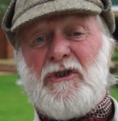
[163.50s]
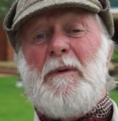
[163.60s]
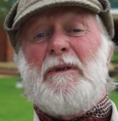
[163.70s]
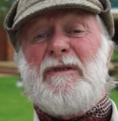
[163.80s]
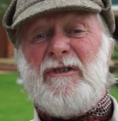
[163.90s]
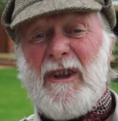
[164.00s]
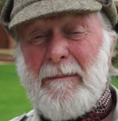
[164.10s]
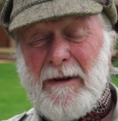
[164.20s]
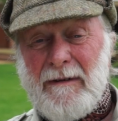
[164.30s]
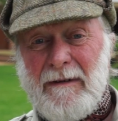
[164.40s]
smoked
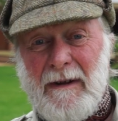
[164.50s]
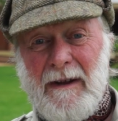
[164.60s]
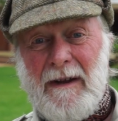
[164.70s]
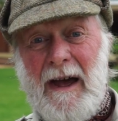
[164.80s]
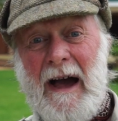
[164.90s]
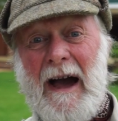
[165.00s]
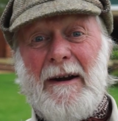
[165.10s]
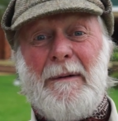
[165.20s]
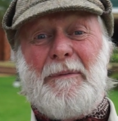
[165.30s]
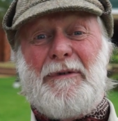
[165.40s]
salmon,
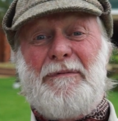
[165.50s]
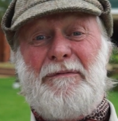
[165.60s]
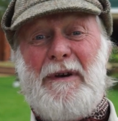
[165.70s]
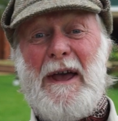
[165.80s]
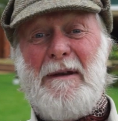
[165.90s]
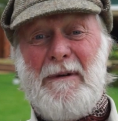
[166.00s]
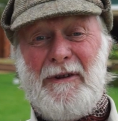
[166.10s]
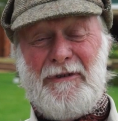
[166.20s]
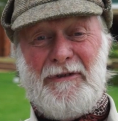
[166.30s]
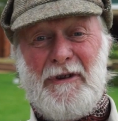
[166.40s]
Harrop's
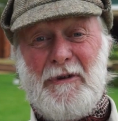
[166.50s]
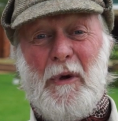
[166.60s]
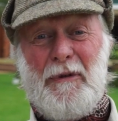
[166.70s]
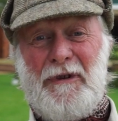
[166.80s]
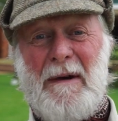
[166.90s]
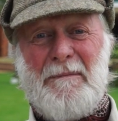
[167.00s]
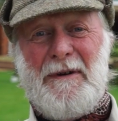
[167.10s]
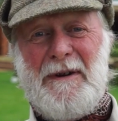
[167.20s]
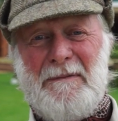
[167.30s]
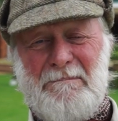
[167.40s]
famous
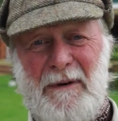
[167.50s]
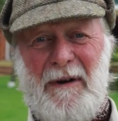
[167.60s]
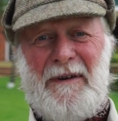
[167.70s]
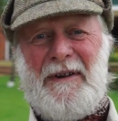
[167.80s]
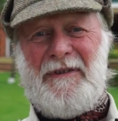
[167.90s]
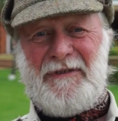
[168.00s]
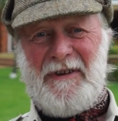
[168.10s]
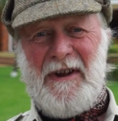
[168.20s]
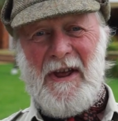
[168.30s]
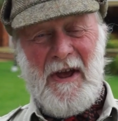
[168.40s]
Northumbrian porridge,
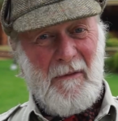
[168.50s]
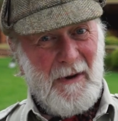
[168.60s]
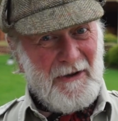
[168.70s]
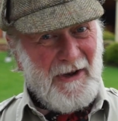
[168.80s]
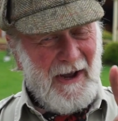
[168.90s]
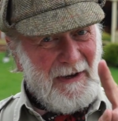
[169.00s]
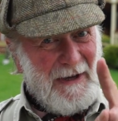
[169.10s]
which I'll